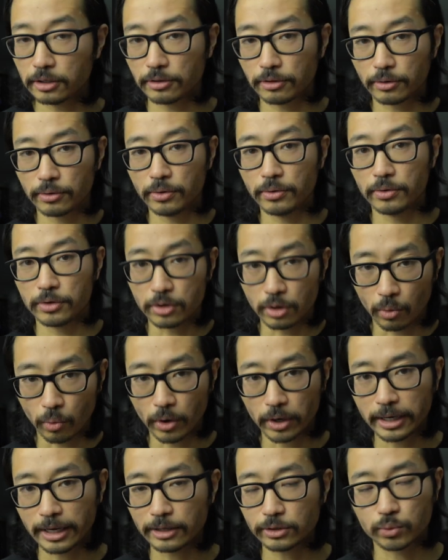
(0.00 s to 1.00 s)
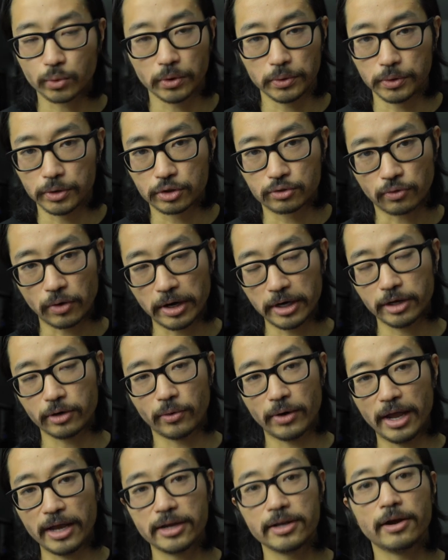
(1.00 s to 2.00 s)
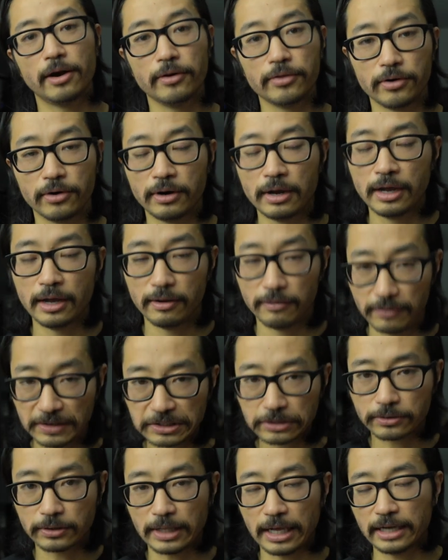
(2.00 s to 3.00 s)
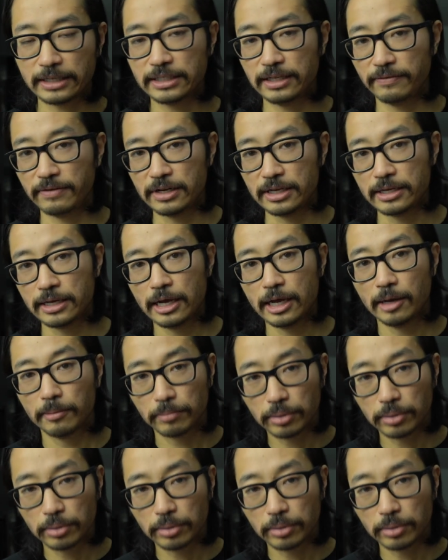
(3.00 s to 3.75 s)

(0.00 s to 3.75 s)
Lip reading: through your workouts, whether it's running or any other physical activity,